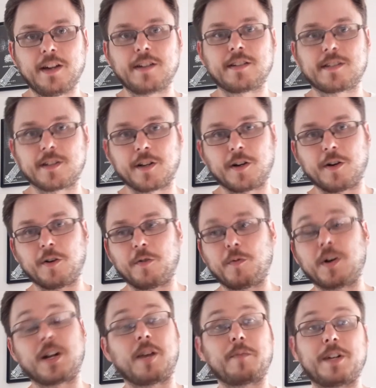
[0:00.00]
So
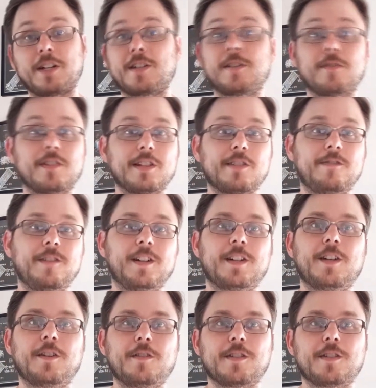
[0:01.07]
what I'm going to do in this video